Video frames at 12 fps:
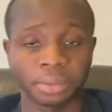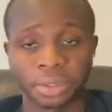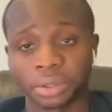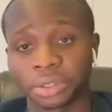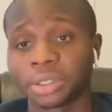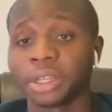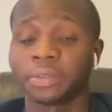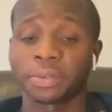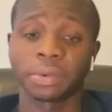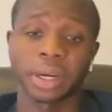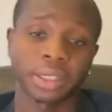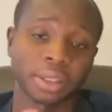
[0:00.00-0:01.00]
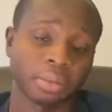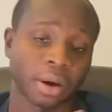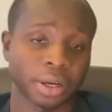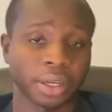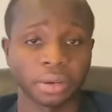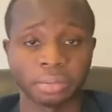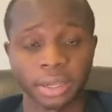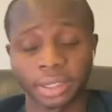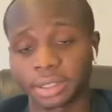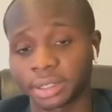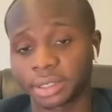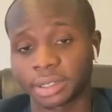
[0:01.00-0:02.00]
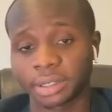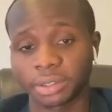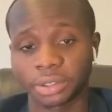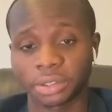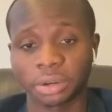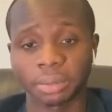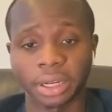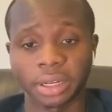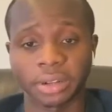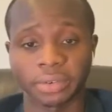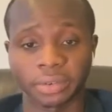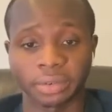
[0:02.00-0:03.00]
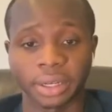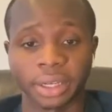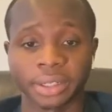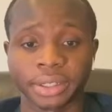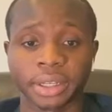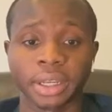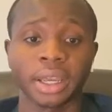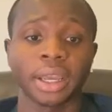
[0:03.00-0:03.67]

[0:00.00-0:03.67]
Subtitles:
So there's different ways to market your business. There's so many different ways.